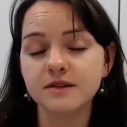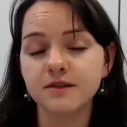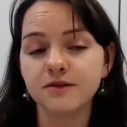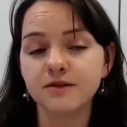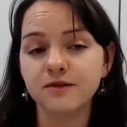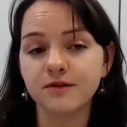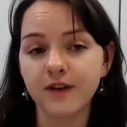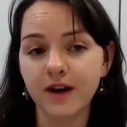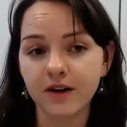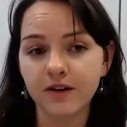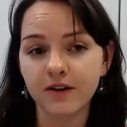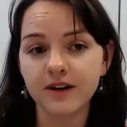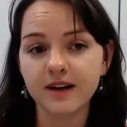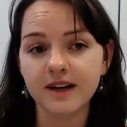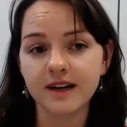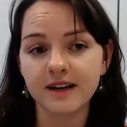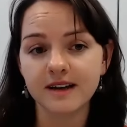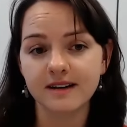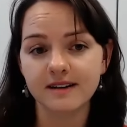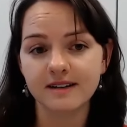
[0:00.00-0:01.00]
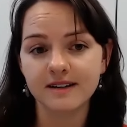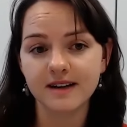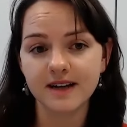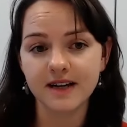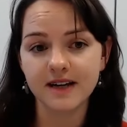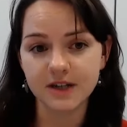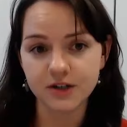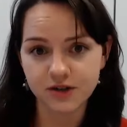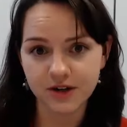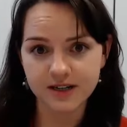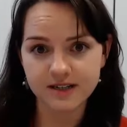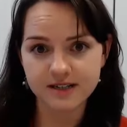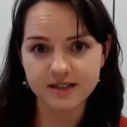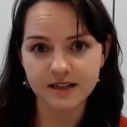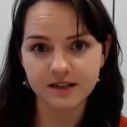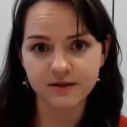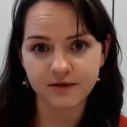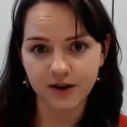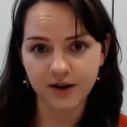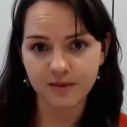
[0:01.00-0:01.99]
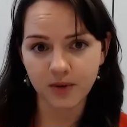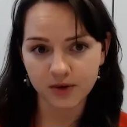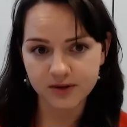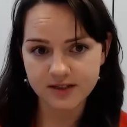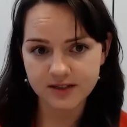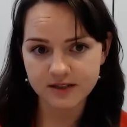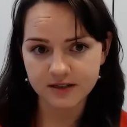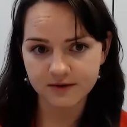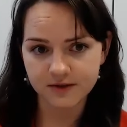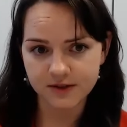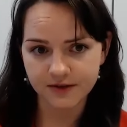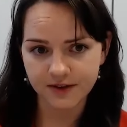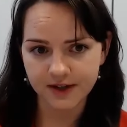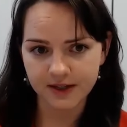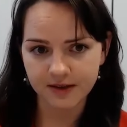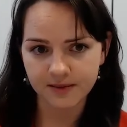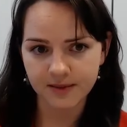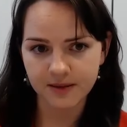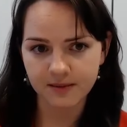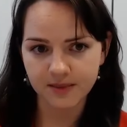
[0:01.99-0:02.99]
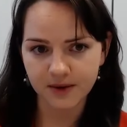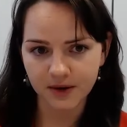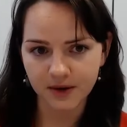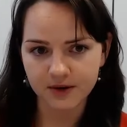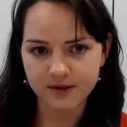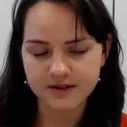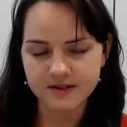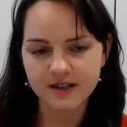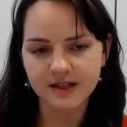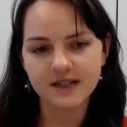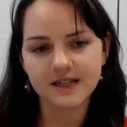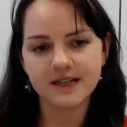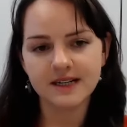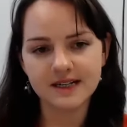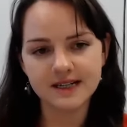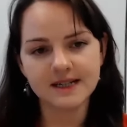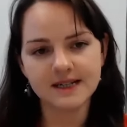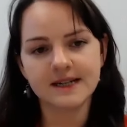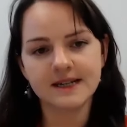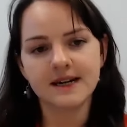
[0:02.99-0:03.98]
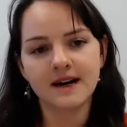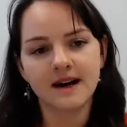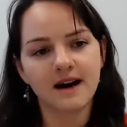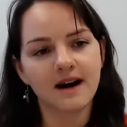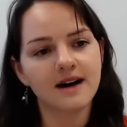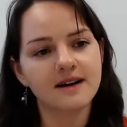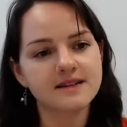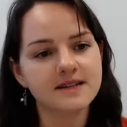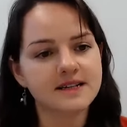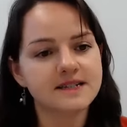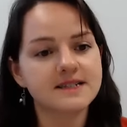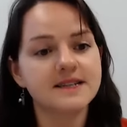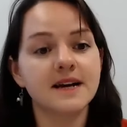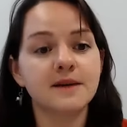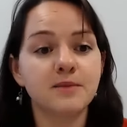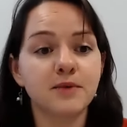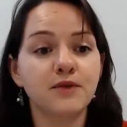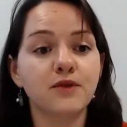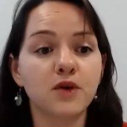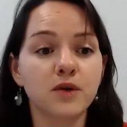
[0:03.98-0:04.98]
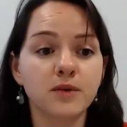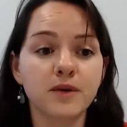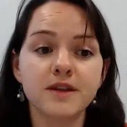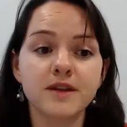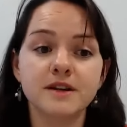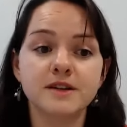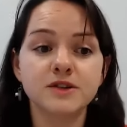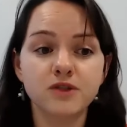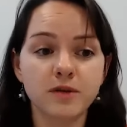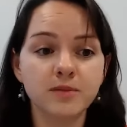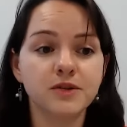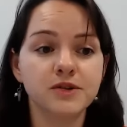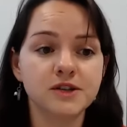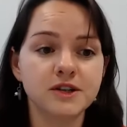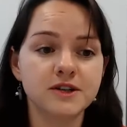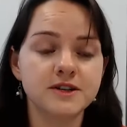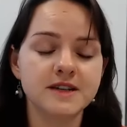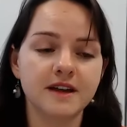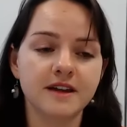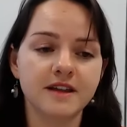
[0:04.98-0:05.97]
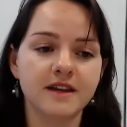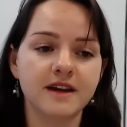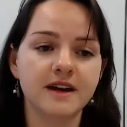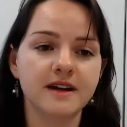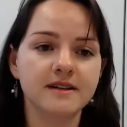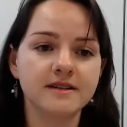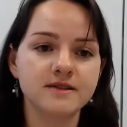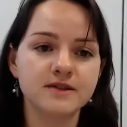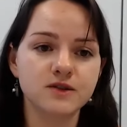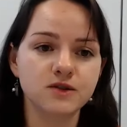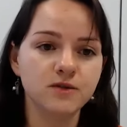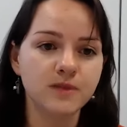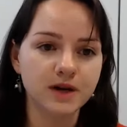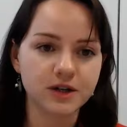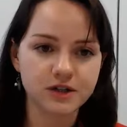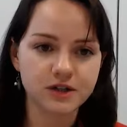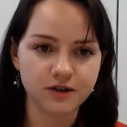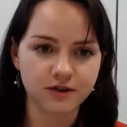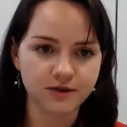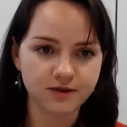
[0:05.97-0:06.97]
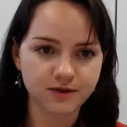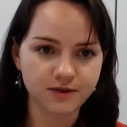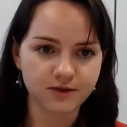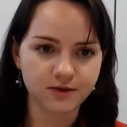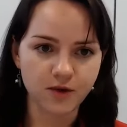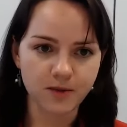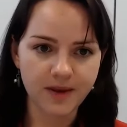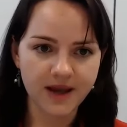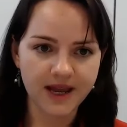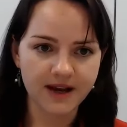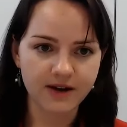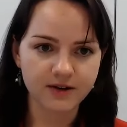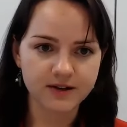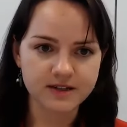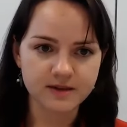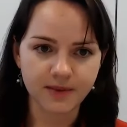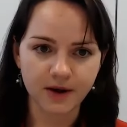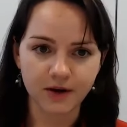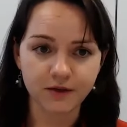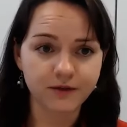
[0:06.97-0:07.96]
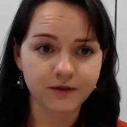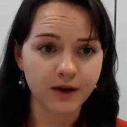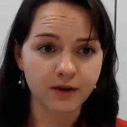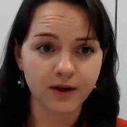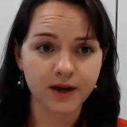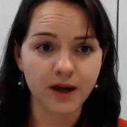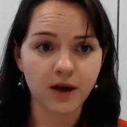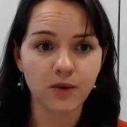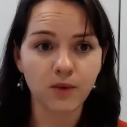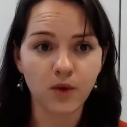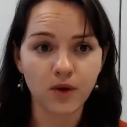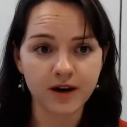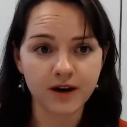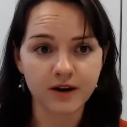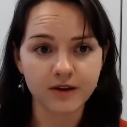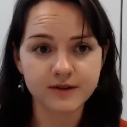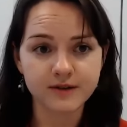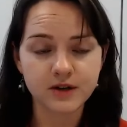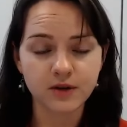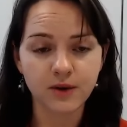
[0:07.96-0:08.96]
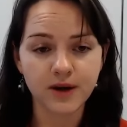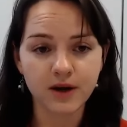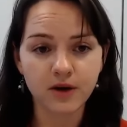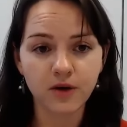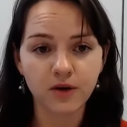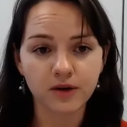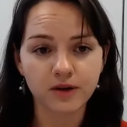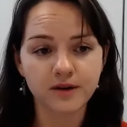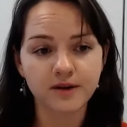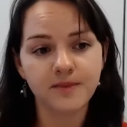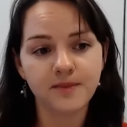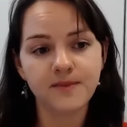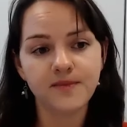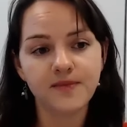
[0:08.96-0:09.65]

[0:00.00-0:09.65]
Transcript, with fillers: a very interesting and very positive development, because as I said before, with this troubleshooting thing, so much of repair is about figuring out what on earth's going on.